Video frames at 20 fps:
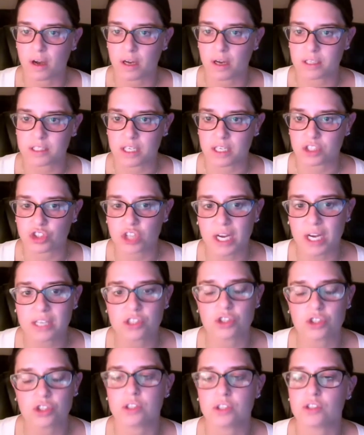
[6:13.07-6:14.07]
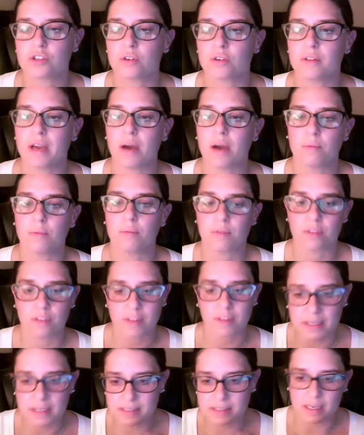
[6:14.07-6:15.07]
digestion so that
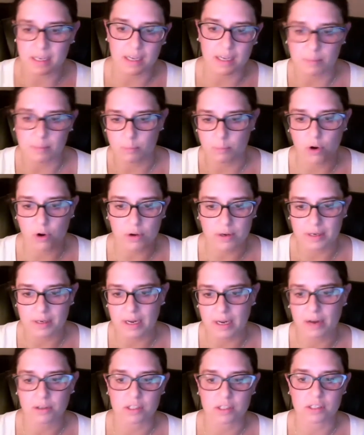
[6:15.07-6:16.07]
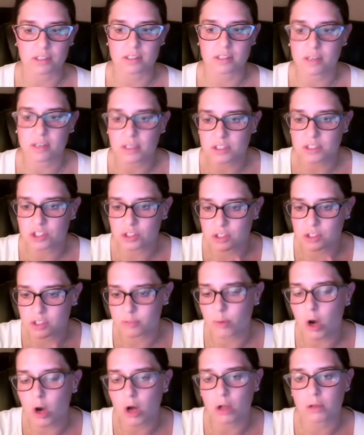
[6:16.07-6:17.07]
things can get broken down into such
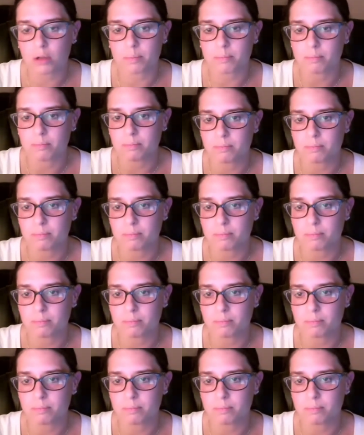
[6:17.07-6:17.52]
small